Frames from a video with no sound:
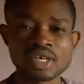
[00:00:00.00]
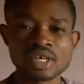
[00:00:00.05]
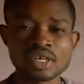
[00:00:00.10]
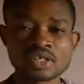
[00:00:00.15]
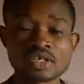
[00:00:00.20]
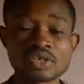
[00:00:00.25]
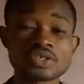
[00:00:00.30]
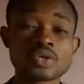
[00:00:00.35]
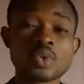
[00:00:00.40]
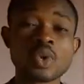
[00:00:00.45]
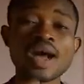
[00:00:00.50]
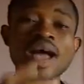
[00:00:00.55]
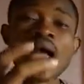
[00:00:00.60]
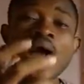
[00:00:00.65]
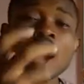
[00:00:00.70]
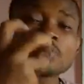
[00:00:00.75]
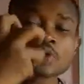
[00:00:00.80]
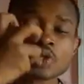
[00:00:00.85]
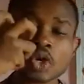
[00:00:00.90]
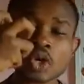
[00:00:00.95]
So you see, what
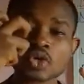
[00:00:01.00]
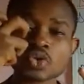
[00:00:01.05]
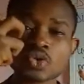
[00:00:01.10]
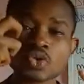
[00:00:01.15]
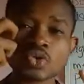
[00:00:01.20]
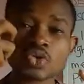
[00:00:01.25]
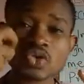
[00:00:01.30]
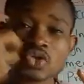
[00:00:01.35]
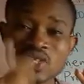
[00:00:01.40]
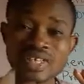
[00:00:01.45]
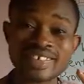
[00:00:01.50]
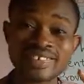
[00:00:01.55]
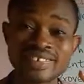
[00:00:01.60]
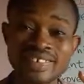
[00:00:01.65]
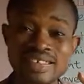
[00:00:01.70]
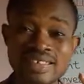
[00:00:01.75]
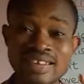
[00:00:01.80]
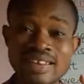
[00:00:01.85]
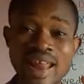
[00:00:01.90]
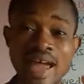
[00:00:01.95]
helps us to see
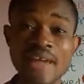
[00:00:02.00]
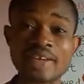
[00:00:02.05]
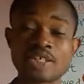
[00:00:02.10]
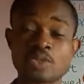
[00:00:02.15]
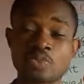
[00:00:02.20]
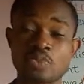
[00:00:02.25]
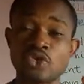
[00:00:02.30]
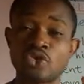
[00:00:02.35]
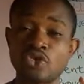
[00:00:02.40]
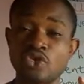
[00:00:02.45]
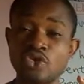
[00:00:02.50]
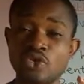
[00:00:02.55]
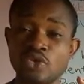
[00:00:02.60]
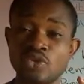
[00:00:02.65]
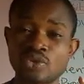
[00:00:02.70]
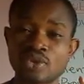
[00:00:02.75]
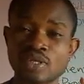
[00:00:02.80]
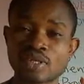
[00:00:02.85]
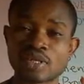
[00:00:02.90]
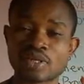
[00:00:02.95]
this light
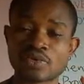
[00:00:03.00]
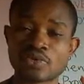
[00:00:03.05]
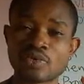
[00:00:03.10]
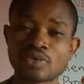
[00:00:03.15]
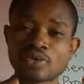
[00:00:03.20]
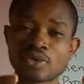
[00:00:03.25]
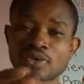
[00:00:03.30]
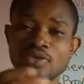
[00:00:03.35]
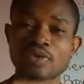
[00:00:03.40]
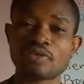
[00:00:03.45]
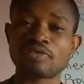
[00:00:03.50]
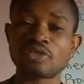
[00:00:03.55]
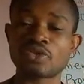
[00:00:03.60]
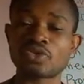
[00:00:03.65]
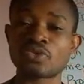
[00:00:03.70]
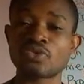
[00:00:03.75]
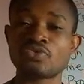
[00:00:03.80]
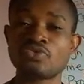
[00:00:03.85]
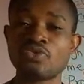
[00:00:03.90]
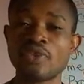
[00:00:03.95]
produced is as a result of
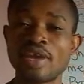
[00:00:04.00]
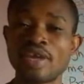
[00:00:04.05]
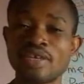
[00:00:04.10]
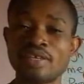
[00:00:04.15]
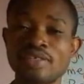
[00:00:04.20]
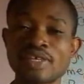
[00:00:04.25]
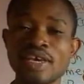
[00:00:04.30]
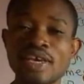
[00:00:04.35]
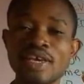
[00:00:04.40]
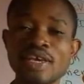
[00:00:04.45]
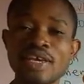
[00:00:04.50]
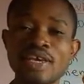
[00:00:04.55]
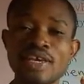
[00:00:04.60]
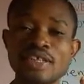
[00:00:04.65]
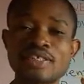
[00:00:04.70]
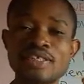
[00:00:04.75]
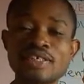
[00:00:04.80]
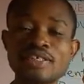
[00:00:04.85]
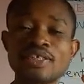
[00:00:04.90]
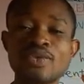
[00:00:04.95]
these rays
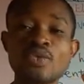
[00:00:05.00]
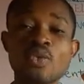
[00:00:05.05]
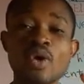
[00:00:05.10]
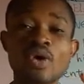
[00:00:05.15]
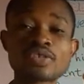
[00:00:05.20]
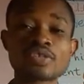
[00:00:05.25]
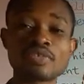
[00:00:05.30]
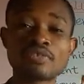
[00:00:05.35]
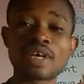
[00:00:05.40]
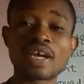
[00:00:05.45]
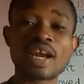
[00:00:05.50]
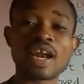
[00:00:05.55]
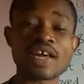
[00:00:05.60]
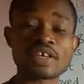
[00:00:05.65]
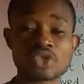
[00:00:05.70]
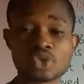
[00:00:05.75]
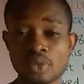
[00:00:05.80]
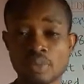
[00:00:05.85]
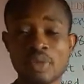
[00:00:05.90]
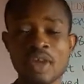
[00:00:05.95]
hitting the walls of the
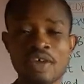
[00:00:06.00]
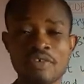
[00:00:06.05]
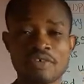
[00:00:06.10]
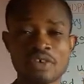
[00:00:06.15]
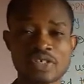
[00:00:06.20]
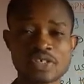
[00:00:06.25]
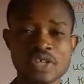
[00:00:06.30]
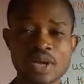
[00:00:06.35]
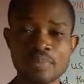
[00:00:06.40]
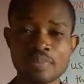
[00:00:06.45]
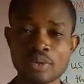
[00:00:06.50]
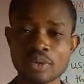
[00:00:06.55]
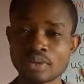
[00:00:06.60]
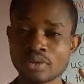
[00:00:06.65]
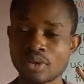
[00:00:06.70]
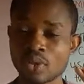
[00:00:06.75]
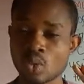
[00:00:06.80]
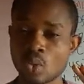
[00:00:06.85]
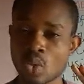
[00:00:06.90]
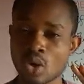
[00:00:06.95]
glass tube. For example,
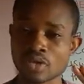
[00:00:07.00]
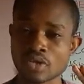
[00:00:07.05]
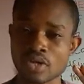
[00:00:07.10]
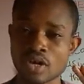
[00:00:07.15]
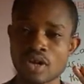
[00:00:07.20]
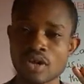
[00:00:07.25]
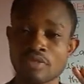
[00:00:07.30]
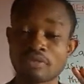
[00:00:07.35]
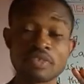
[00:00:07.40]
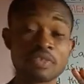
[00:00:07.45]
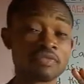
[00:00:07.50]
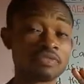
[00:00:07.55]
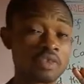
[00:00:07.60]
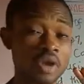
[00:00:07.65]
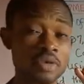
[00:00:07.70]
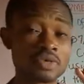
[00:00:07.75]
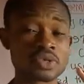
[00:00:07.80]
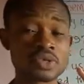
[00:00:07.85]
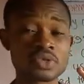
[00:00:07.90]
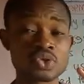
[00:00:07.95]
the walls of the
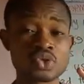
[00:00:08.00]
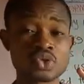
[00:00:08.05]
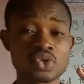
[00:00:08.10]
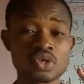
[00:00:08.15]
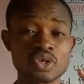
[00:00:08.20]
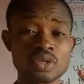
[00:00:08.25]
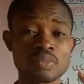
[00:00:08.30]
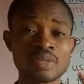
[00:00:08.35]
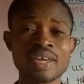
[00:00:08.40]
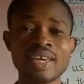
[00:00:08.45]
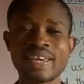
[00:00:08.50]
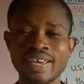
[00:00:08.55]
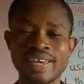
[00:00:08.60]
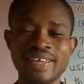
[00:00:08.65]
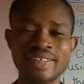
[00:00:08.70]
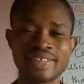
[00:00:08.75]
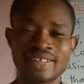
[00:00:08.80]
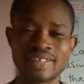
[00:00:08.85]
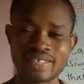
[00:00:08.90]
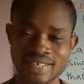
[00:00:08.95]
fluorescence tube
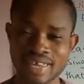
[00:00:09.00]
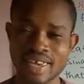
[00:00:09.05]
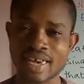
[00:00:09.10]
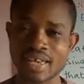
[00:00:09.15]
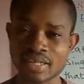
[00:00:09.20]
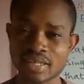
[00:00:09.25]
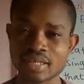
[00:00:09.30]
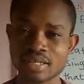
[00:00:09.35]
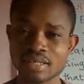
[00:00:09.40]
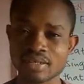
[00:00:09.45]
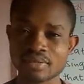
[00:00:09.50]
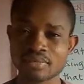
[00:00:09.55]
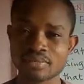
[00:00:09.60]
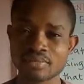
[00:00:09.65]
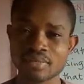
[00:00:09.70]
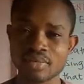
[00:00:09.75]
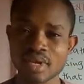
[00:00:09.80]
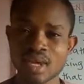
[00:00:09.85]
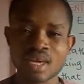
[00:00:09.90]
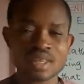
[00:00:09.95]
in this case.
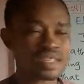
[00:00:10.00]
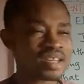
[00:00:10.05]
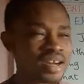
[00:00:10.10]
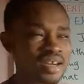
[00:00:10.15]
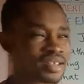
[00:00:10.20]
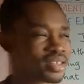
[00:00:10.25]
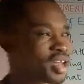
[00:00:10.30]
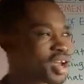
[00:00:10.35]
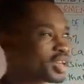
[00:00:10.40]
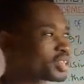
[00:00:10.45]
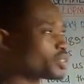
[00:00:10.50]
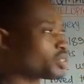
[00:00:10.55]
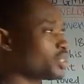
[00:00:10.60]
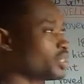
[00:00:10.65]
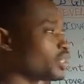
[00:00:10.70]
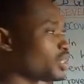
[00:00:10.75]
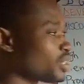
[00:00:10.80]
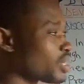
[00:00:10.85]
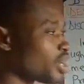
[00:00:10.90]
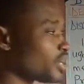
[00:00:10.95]
So that is
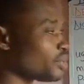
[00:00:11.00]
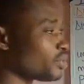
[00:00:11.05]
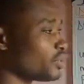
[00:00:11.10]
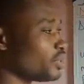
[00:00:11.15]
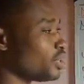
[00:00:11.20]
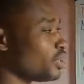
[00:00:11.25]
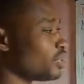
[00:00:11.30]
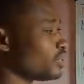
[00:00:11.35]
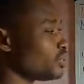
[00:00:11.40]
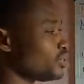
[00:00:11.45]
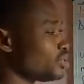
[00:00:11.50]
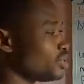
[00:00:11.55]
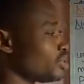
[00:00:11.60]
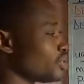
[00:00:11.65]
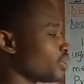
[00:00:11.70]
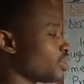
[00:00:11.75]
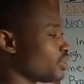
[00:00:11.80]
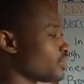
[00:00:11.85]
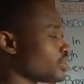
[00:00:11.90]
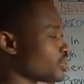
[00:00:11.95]
actually how
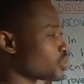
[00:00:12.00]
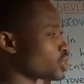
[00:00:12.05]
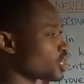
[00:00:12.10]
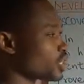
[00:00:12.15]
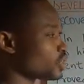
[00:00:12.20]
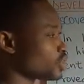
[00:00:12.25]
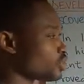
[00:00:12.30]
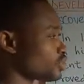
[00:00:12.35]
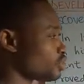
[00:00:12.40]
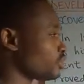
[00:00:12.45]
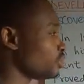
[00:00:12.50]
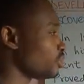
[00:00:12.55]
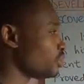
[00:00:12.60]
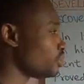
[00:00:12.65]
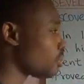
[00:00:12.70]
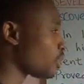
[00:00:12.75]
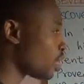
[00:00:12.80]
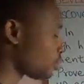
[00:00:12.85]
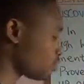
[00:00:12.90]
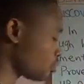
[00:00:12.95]
the, discharge
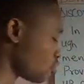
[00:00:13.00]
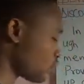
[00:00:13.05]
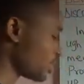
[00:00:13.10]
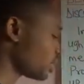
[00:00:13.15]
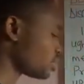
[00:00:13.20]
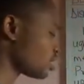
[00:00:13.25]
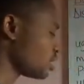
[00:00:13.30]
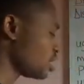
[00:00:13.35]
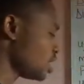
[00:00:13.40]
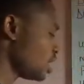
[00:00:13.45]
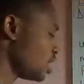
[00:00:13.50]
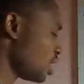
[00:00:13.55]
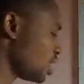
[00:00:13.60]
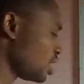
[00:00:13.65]
tube operates.